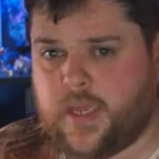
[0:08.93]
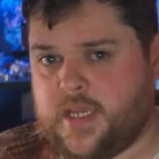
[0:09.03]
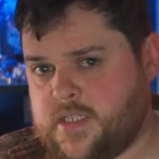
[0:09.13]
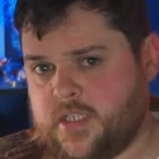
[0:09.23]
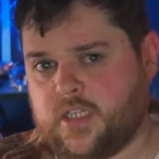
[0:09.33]

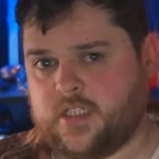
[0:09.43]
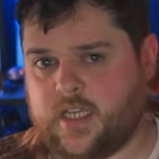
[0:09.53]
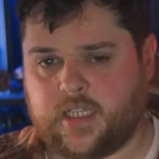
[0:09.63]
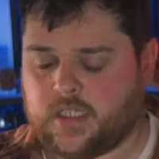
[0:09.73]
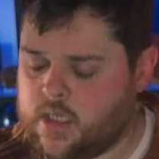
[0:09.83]
Big
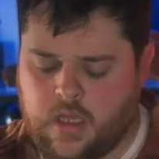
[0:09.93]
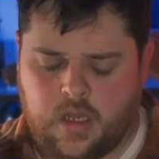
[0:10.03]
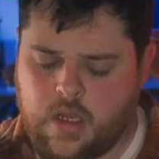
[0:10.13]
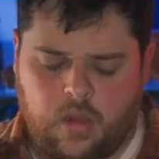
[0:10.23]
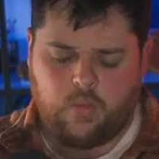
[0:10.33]
success.
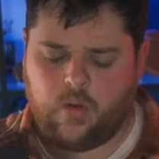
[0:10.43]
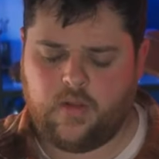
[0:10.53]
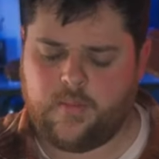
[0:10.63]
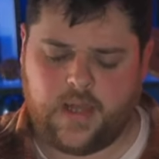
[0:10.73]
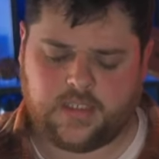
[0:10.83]

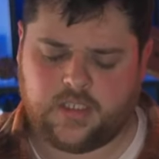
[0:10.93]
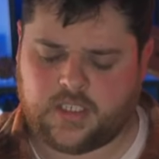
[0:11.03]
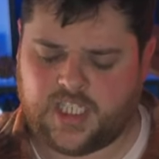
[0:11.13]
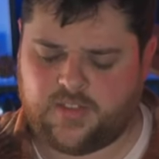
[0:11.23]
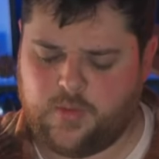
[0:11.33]
One of the best
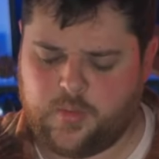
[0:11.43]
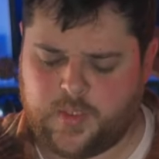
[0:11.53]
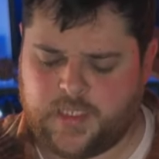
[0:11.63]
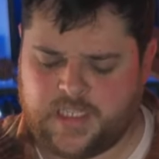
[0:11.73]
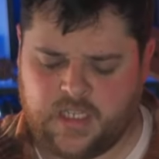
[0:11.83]
success
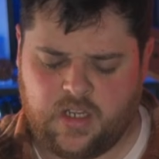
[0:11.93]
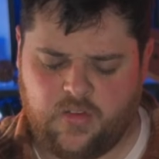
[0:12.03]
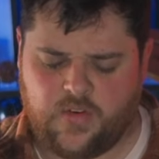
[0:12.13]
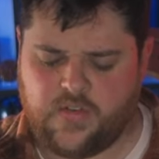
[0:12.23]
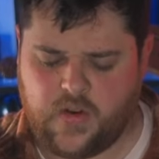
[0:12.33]
movies
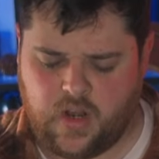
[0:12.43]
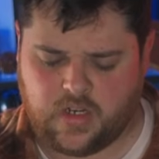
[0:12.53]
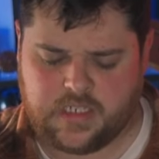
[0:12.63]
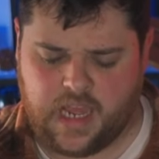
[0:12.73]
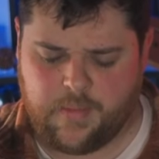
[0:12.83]
for a very
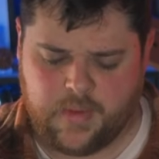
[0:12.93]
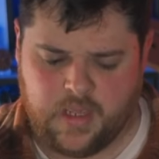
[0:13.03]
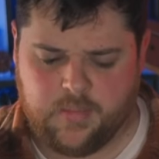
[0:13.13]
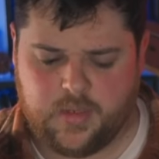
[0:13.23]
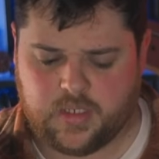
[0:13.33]
long time,
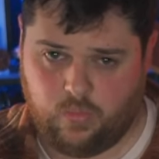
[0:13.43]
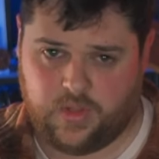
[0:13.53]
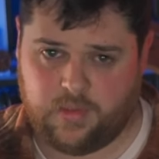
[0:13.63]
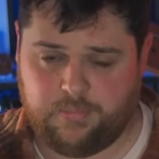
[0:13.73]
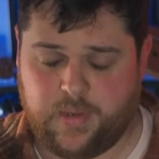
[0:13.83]

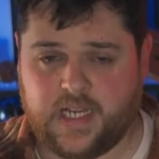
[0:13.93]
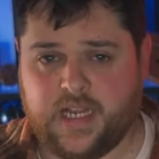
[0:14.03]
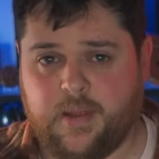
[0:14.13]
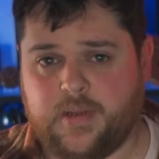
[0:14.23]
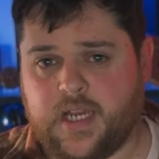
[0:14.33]
with a
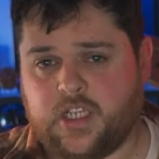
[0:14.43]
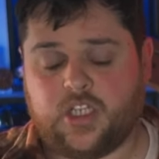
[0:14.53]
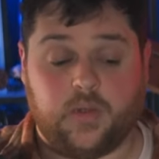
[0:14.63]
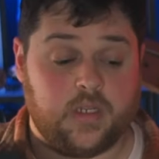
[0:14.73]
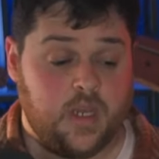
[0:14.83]
big name
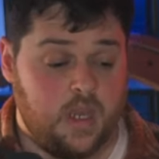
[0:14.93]
attached to